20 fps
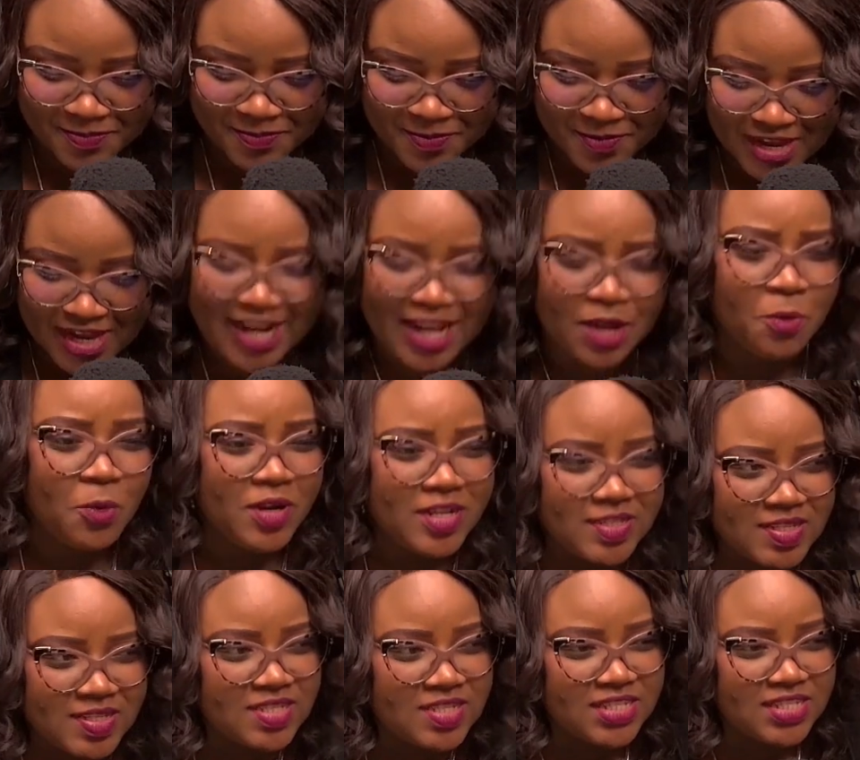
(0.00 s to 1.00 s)
Like, what
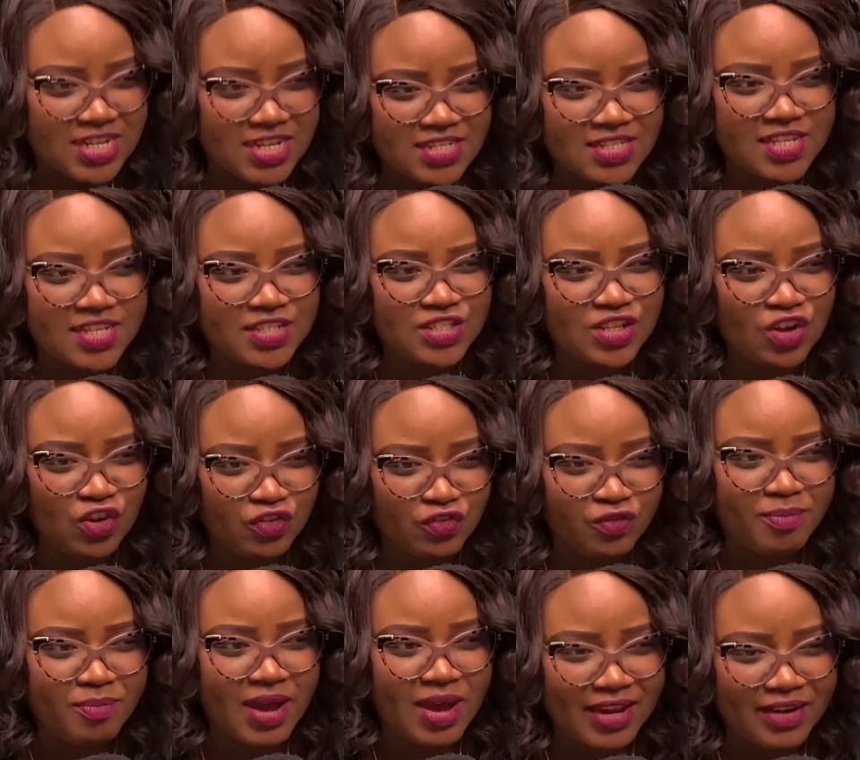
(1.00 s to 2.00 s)
is the status of
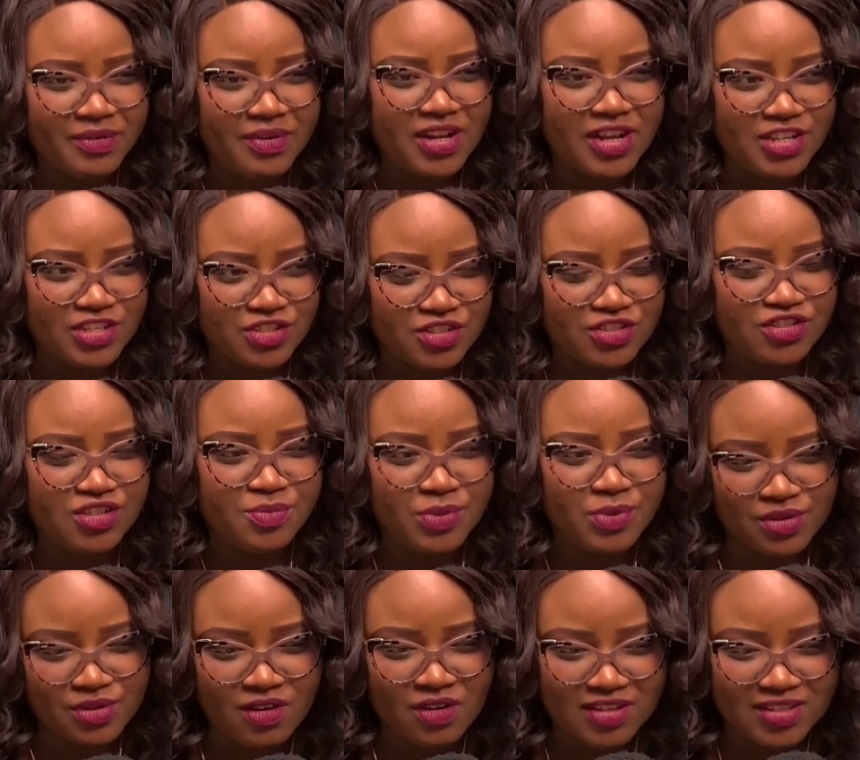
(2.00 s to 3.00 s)
my relationship
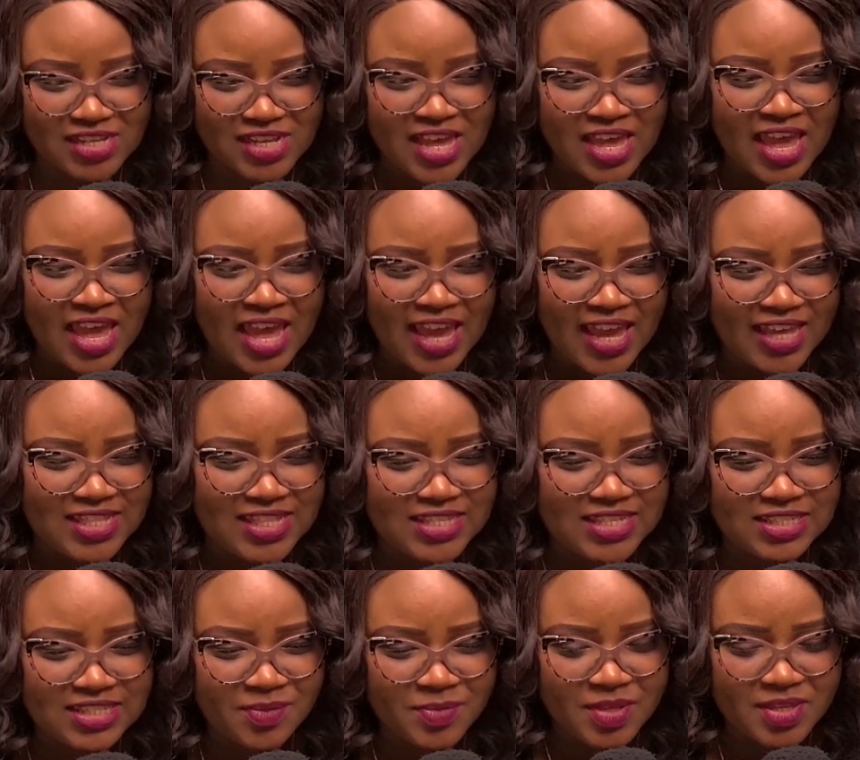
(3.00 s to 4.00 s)
with God? And this
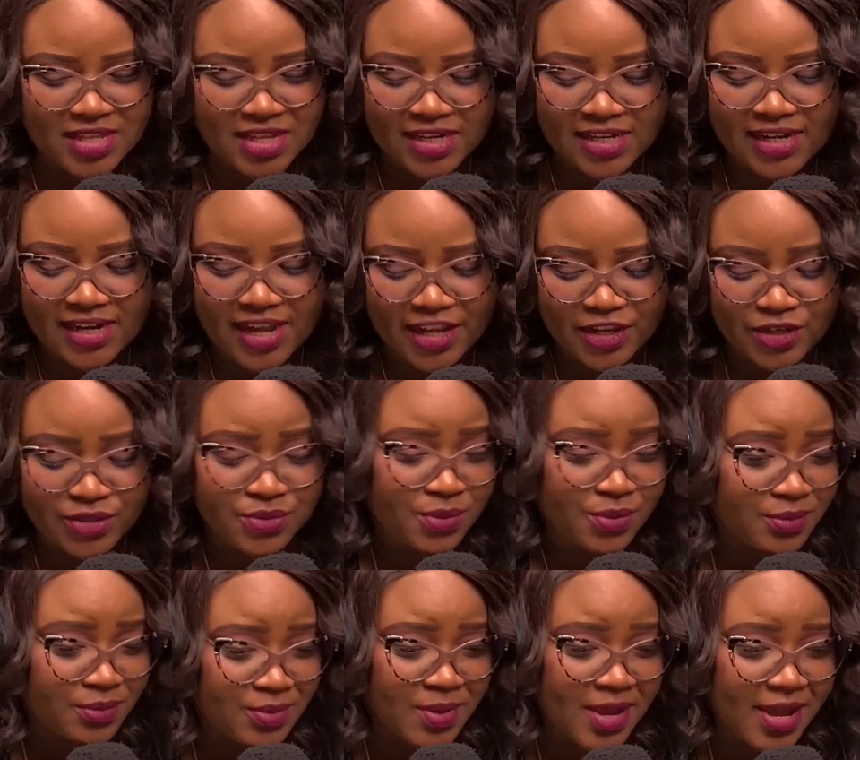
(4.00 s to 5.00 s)
is something that I'd like you to
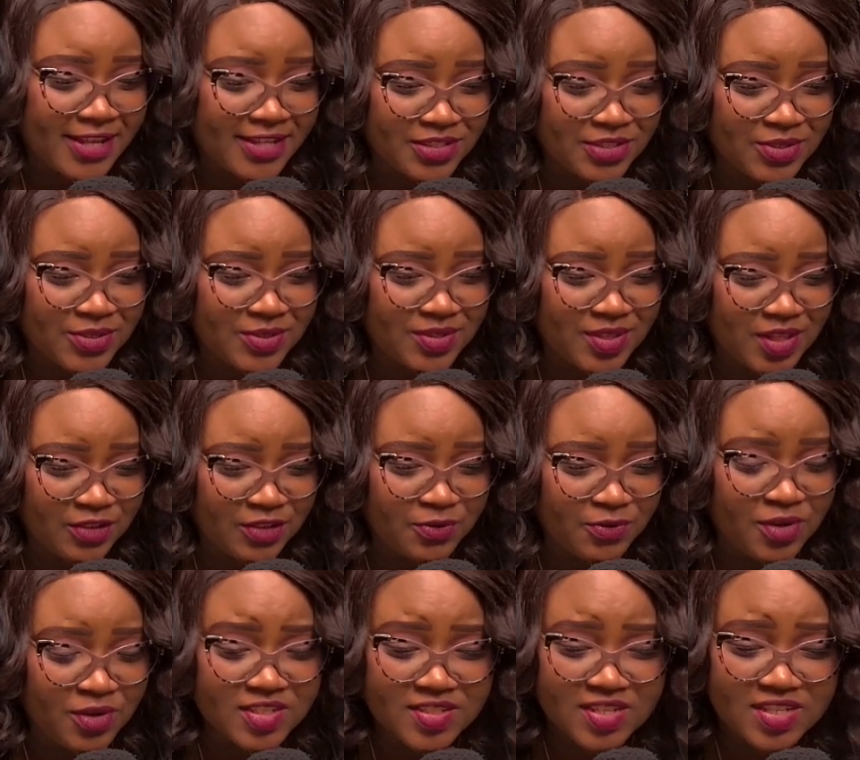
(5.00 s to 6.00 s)
also ask yourself.
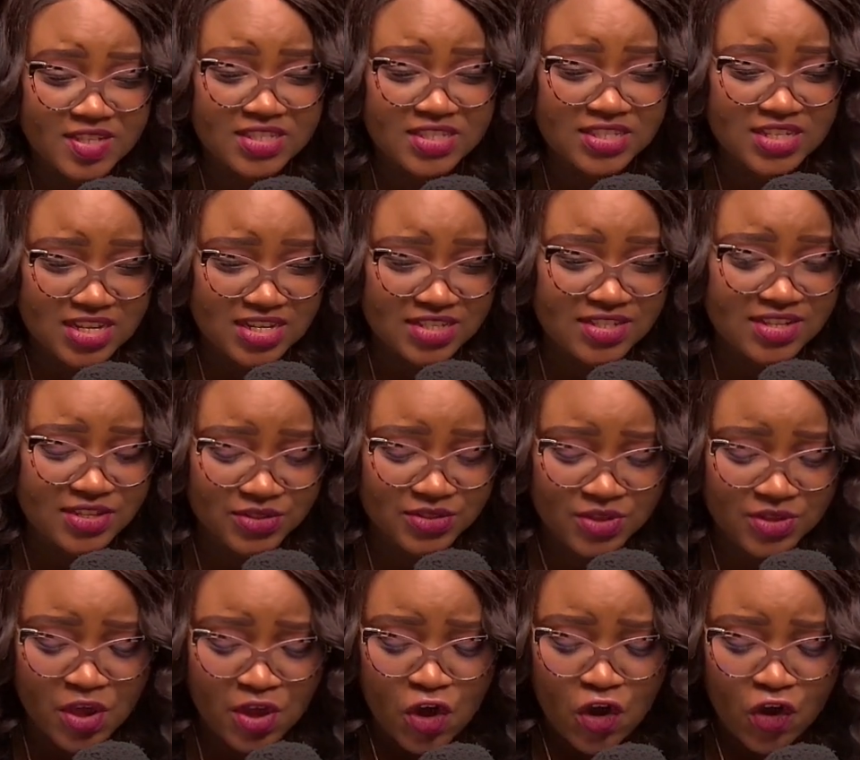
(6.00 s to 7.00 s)
What is the status
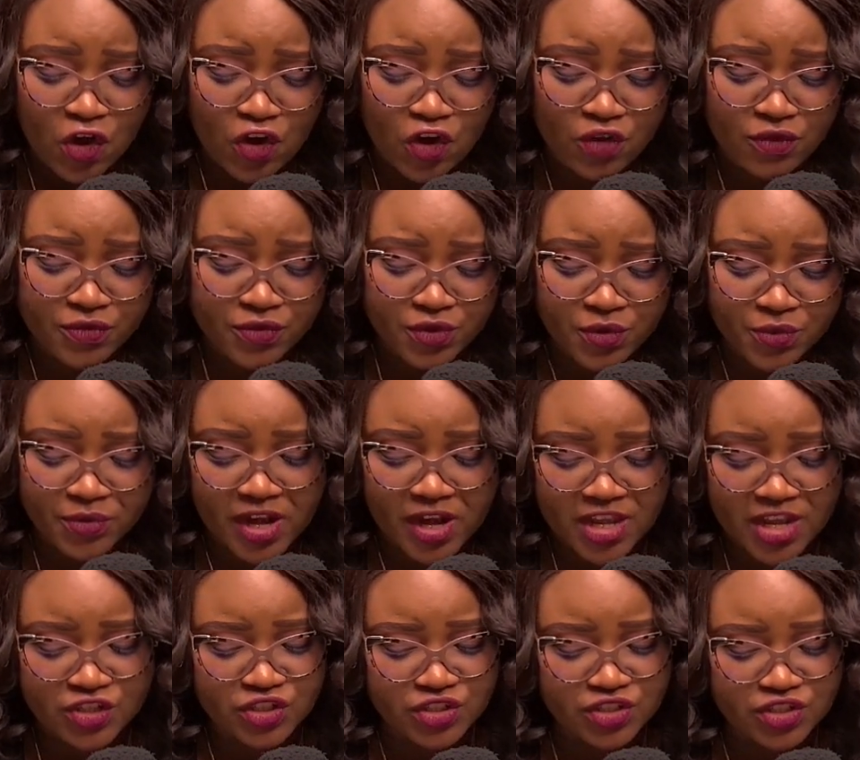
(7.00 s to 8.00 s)
of your
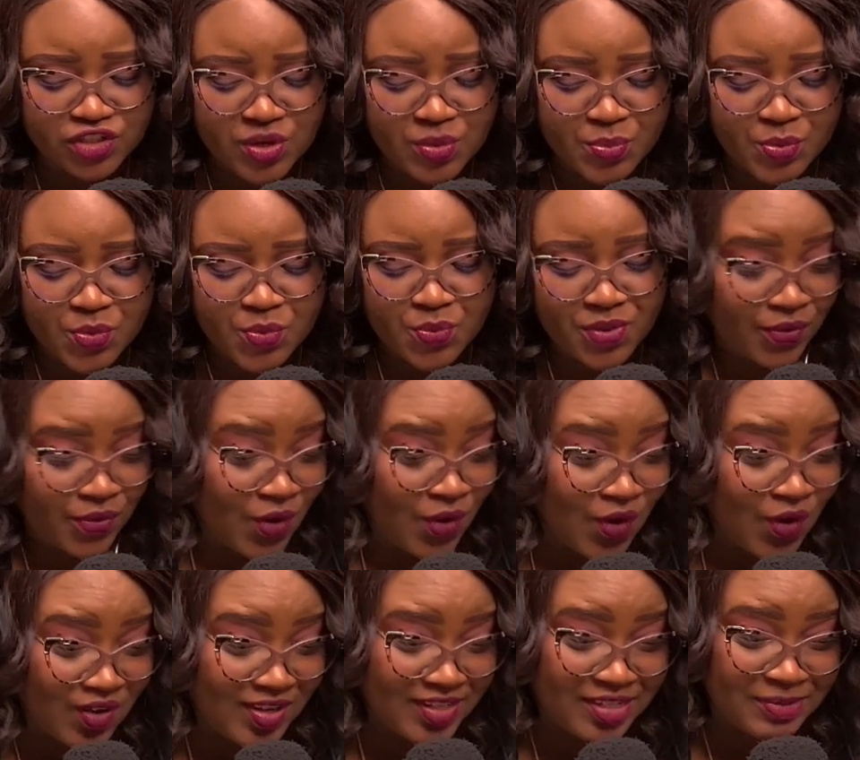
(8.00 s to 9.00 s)
relationship with
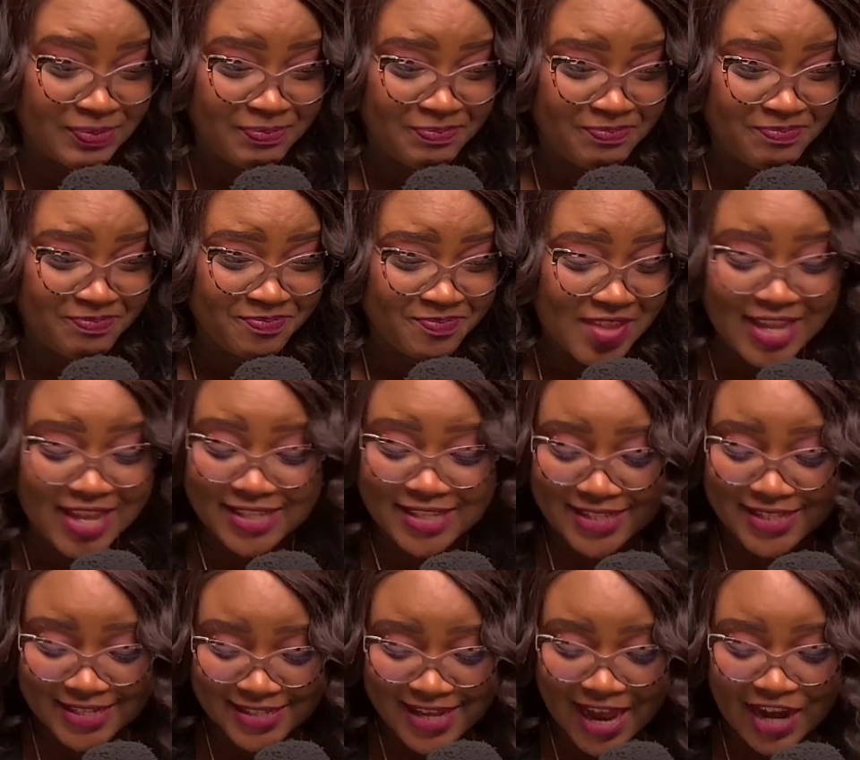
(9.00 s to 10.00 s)
God? Is
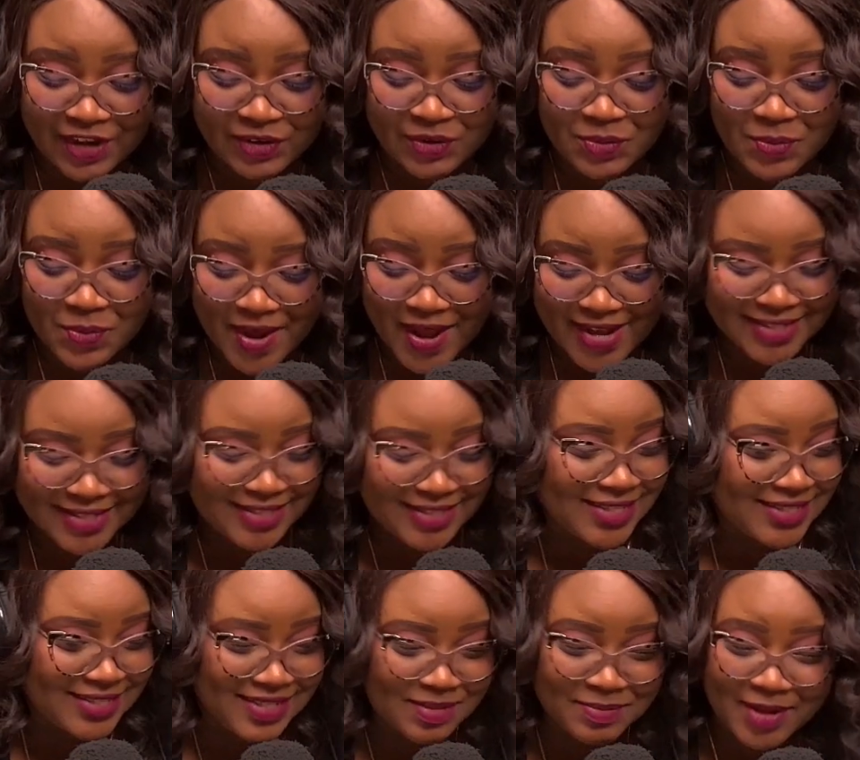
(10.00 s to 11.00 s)
it a reward
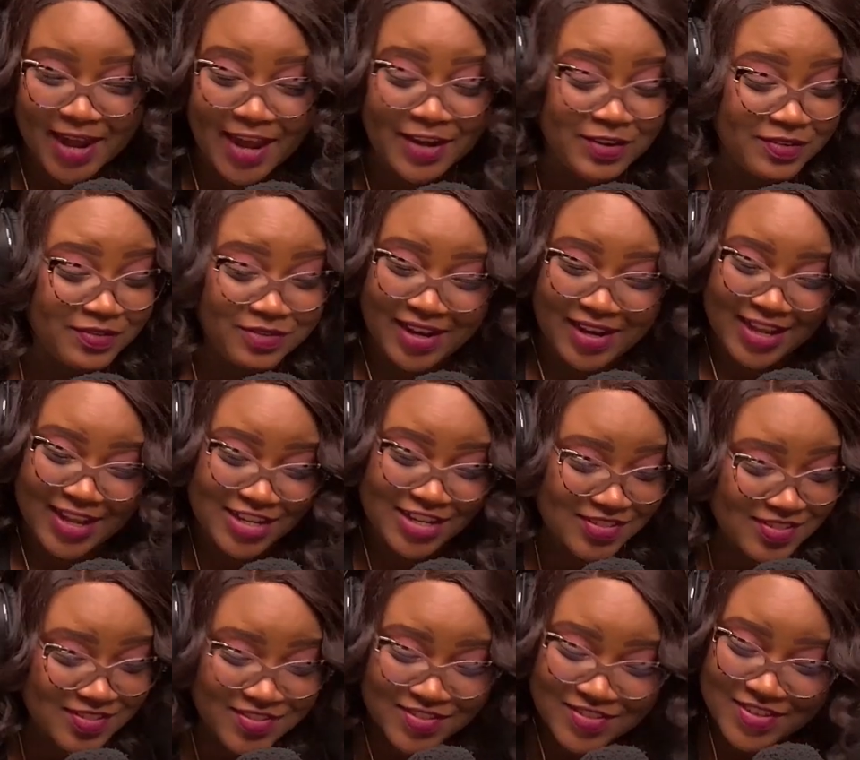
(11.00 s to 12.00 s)
system kind of
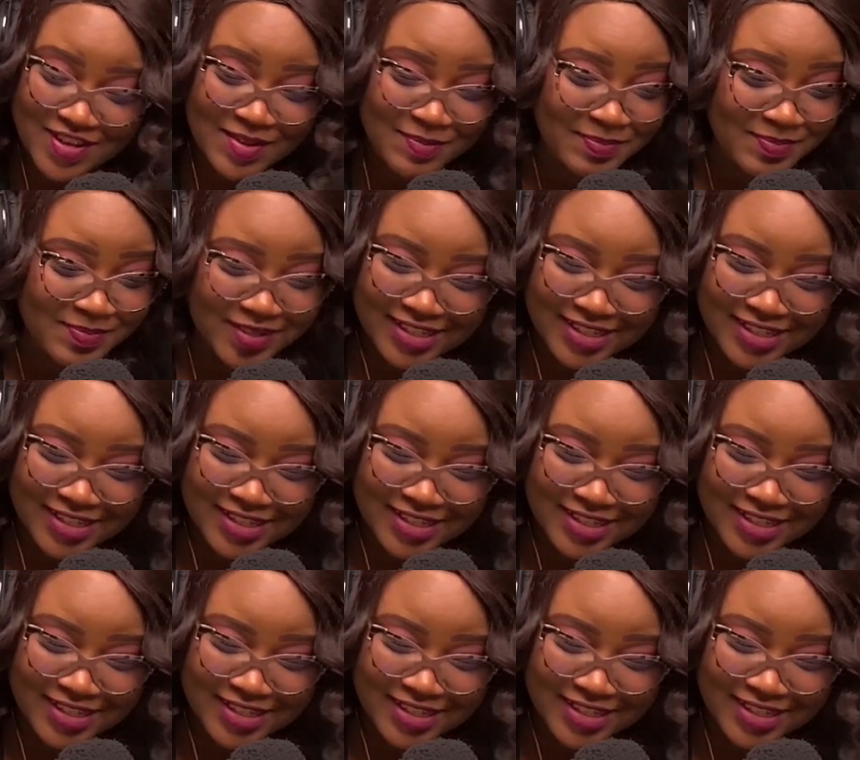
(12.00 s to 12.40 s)
relationship? Mm-hmm.